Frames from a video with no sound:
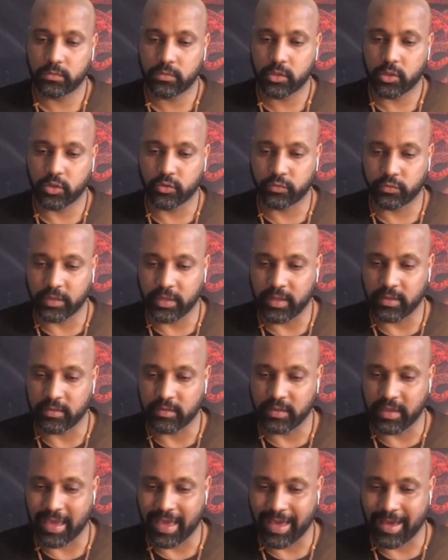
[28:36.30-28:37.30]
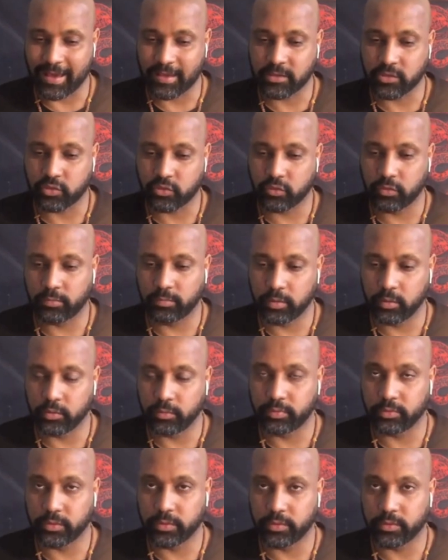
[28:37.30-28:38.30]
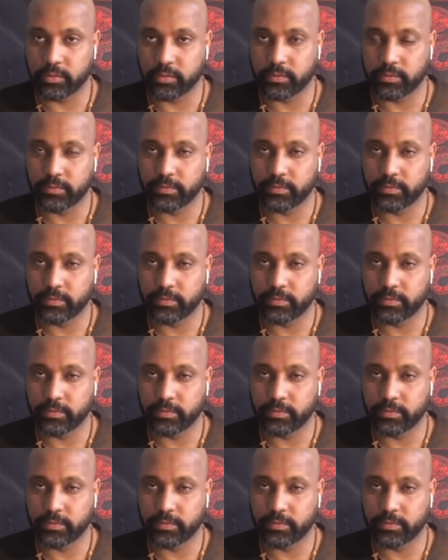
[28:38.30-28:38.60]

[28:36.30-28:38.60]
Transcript: create the astral blueprint.